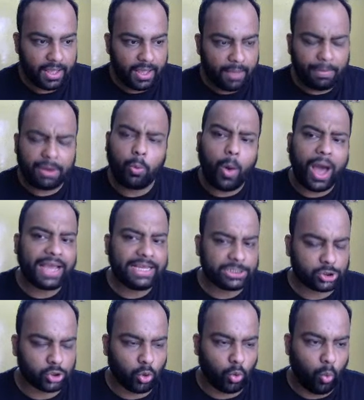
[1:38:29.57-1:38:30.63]
But why
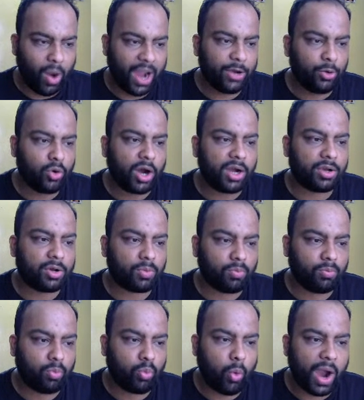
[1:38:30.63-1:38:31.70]
so? Why
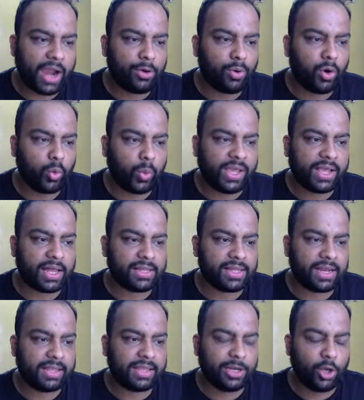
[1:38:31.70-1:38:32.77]
don't we
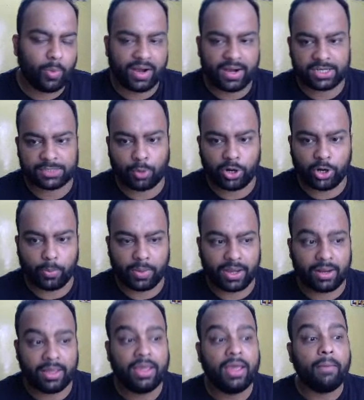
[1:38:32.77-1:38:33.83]
consider the numerator's polynomial?
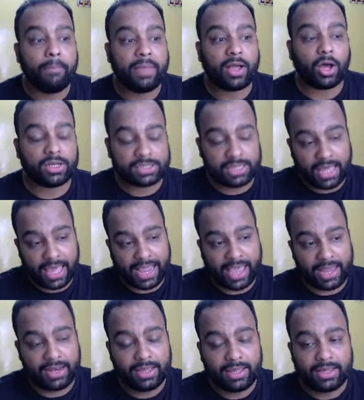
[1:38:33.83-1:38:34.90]
Because
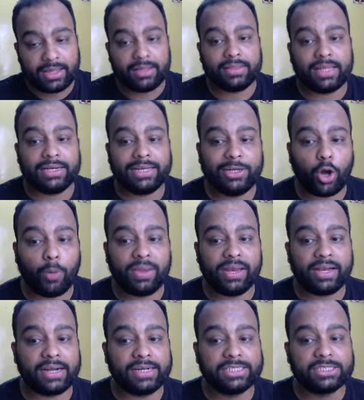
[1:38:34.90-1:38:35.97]
again, the
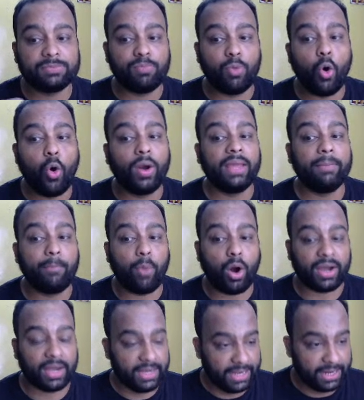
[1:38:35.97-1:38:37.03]
denominator is more
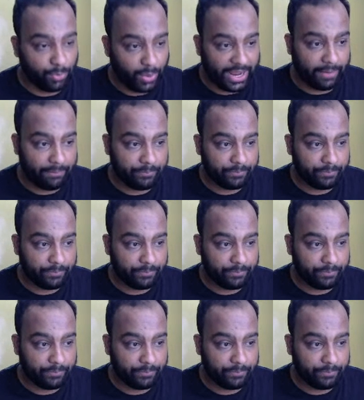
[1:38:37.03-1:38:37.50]
important in a way.